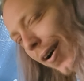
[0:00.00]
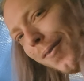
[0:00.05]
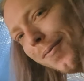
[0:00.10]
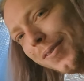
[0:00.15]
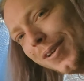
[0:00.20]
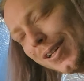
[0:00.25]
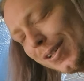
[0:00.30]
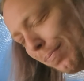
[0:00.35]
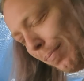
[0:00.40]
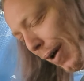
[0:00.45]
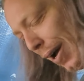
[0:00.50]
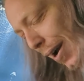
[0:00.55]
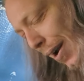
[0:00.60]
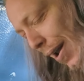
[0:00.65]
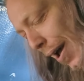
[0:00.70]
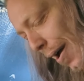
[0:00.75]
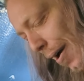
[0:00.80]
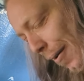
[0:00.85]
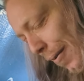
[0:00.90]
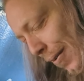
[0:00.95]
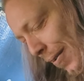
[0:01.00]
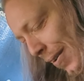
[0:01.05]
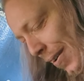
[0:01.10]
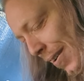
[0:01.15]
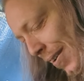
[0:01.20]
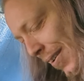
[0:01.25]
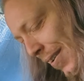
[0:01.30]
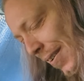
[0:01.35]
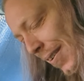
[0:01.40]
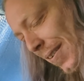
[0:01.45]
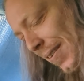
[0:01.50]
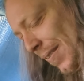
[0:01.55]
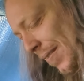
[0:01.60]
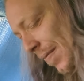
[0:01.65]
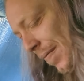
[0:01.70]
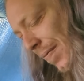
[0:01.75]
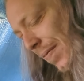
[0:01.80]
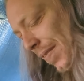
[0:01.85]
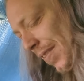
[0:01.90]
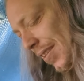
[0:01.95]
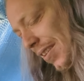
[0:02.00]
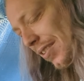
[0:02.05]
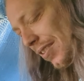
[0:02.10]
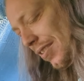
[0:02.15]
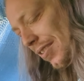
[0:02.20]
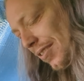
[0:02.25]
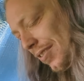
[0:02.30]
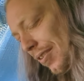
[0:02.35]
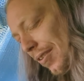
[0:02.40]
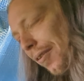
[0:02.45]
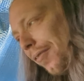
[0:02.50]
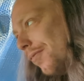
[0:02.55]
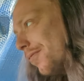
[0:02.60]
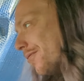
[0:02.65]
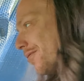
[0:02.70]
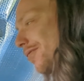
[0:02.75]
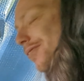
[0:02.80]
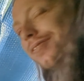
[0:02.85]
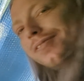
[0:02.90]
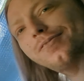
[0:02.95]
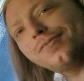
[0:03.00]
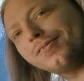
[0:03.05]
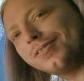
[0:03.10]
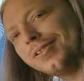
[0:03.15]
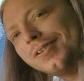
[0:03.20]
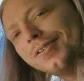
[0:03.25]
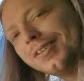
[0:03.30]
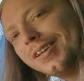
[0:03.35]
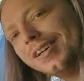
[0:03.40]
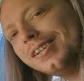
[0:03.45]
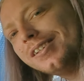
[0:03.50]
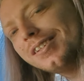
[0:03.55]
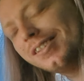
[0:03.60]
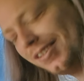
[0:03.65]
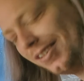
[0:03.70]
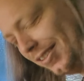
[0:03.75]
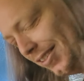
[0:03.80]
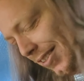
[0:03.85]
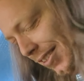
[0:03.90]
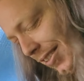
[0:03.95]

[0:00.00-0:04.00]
obvious by now, don't do this.